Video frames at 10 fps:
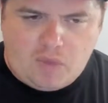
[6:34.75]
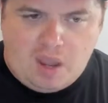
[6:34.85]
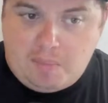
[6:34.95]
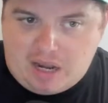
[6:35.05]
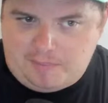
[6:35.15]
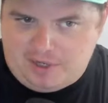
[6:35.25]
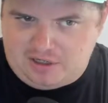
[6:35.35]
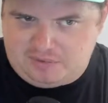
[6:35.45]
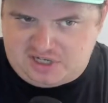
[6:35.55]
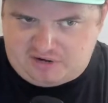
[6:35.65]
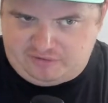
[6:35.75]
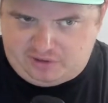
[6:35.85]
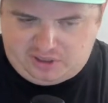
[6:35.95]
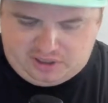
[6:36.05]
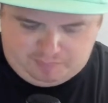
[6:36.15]
in my opinion, would
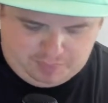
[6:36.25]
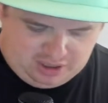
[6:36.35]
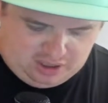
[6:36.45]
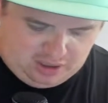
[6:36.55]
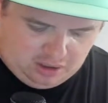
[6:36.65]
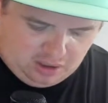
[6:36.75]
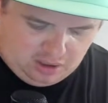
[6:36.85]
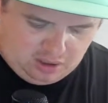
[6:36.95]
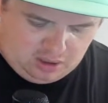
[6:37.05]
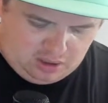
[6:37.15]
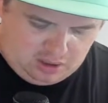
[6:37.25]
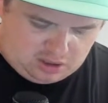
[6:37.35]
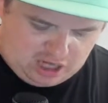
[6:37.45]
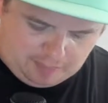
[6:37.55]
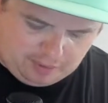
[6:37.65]
definitely be
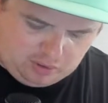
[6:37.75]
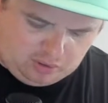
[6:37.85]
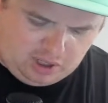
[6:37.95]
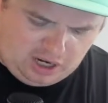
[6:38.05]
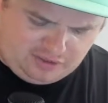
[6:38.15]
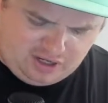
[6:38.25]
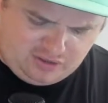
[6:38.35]
topical. I think